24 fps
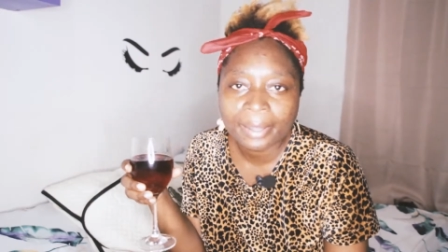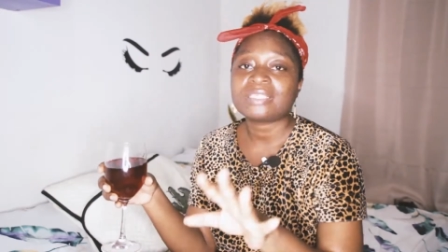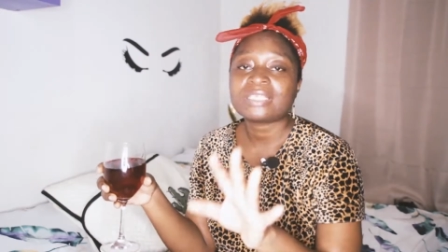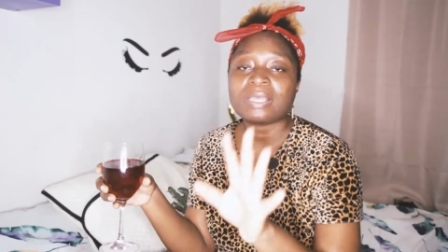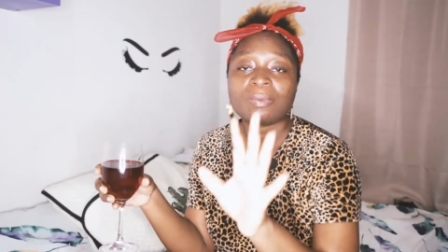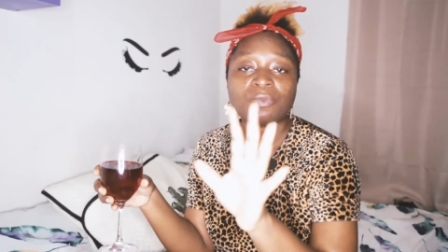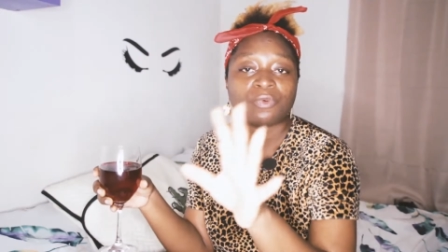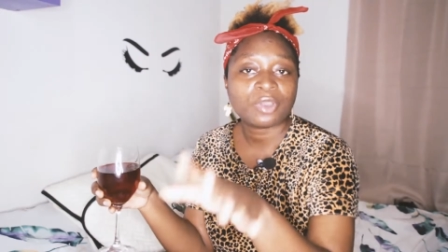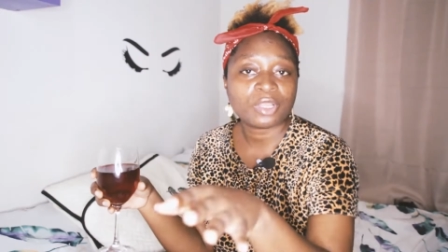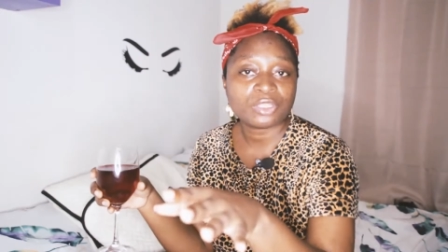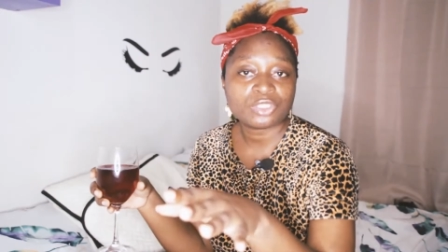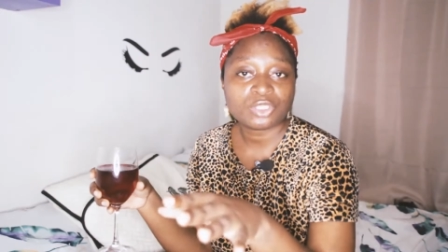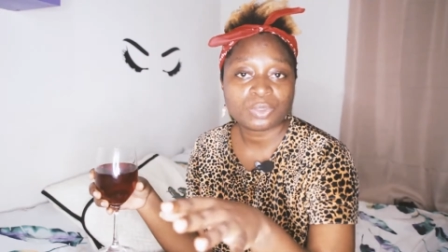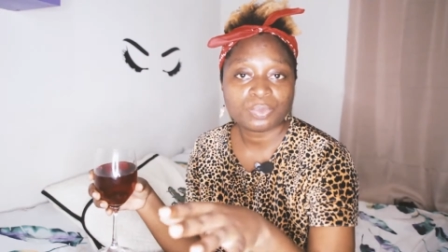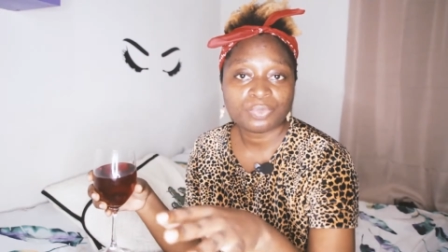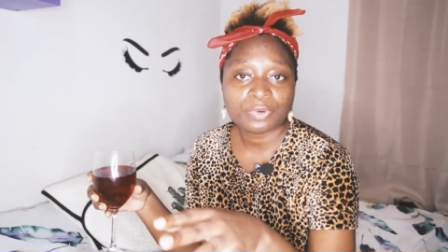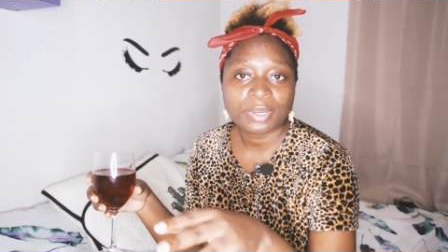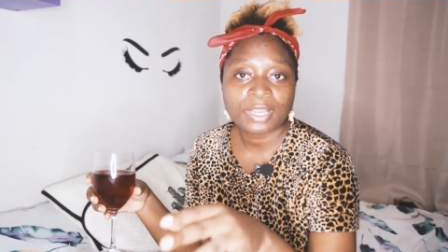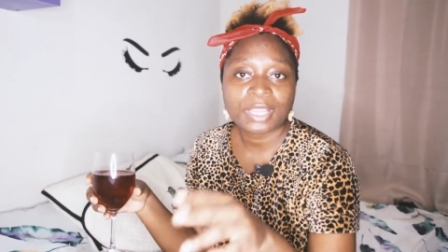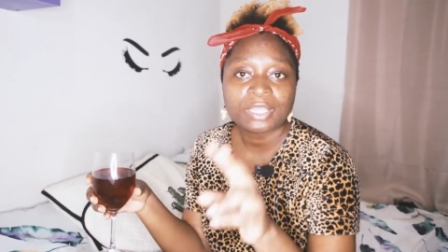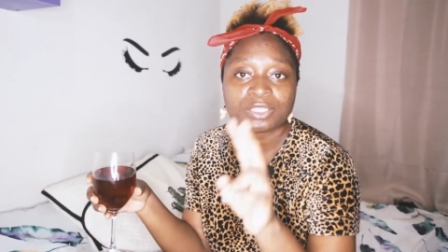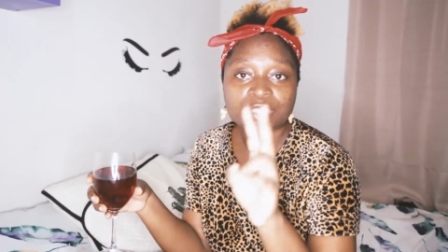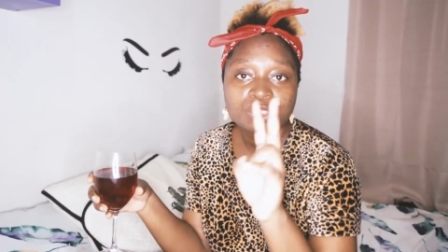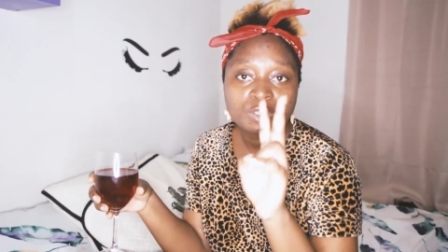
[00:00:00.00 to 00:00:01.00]
I'm going to
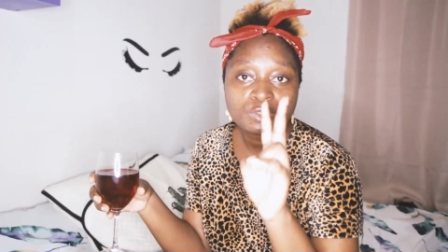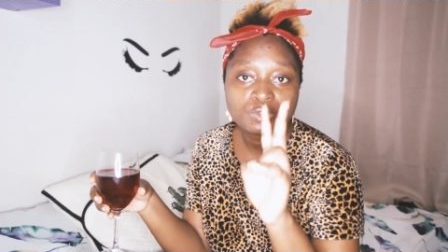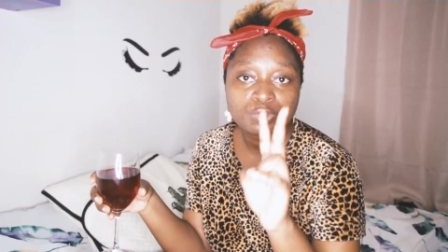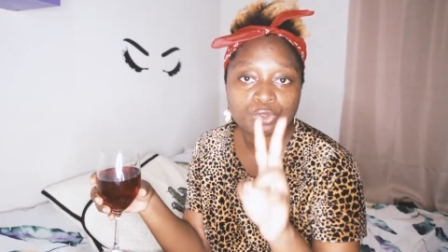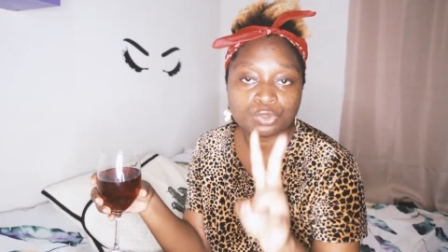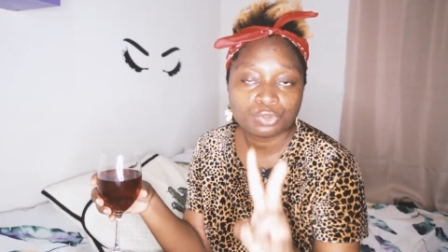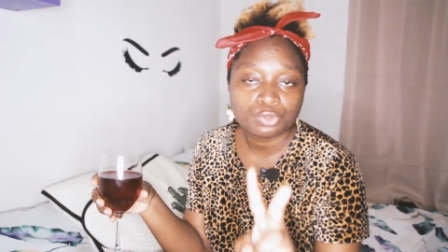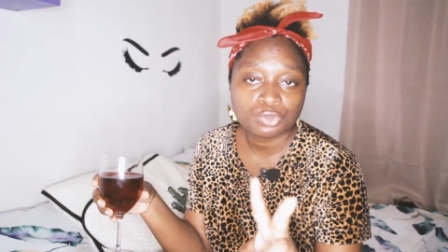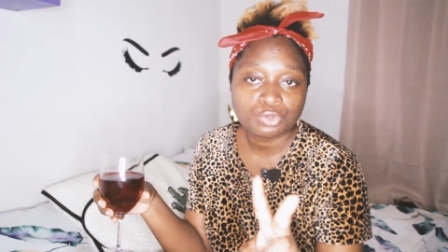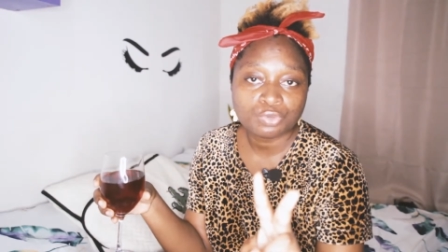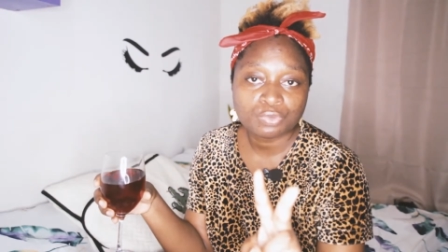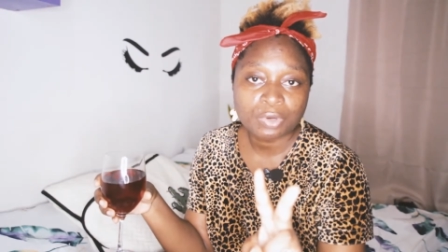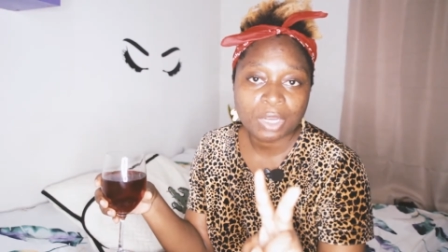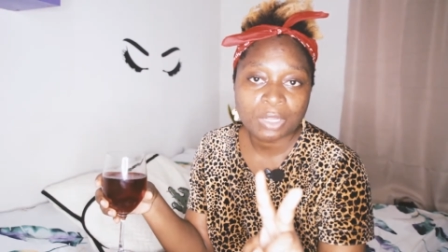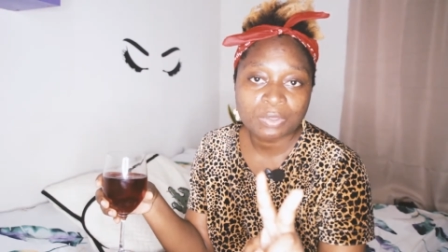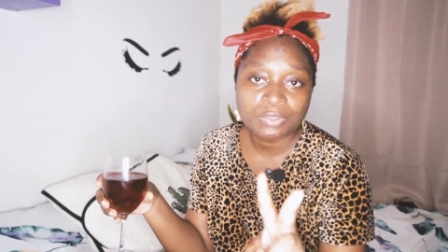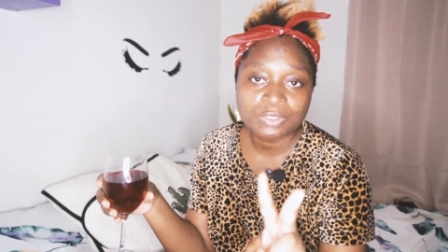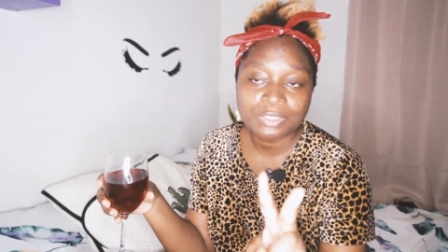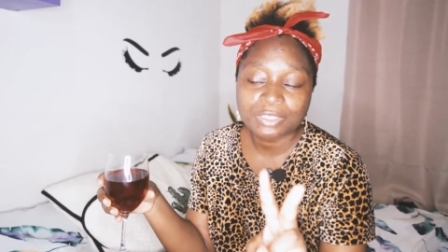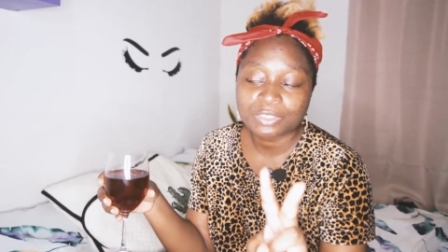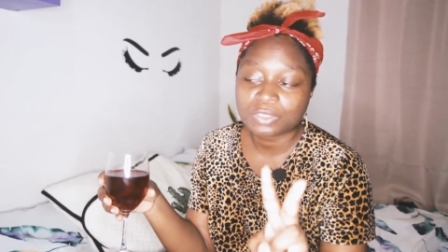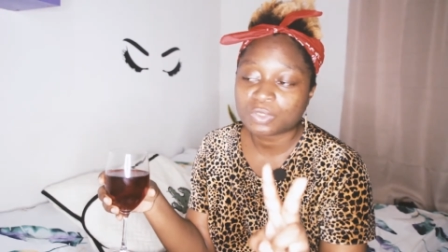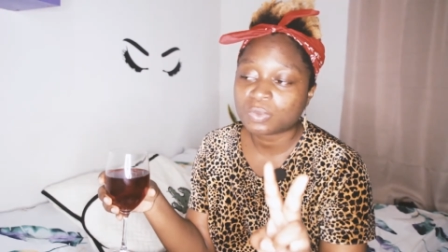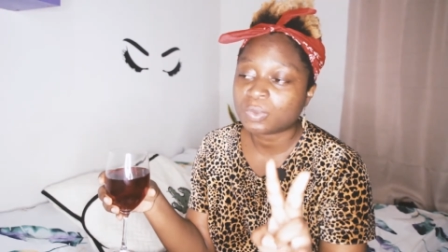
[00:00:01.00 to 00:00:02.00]
break it into two
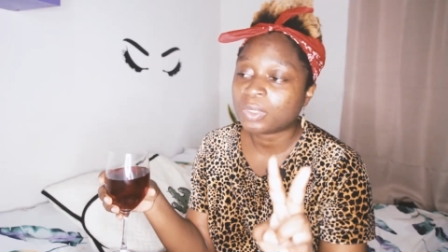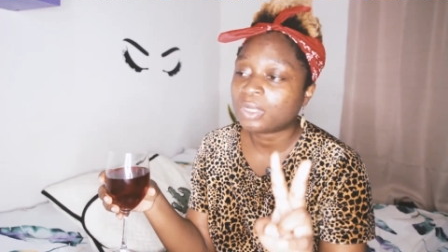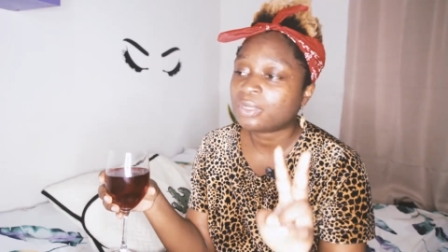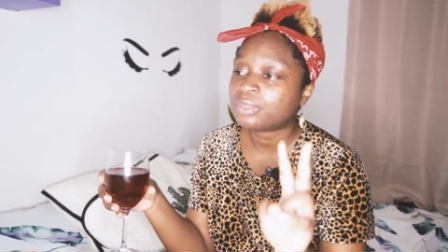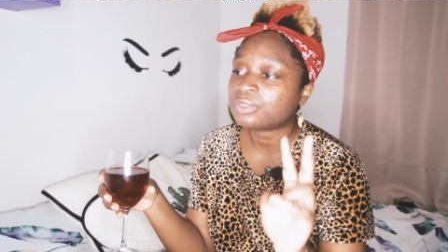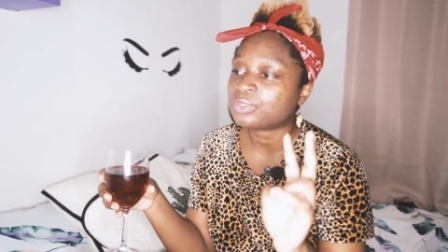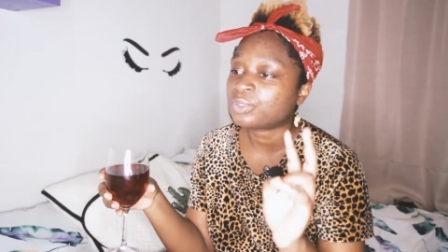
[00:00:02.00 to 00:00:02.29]
rounds as well,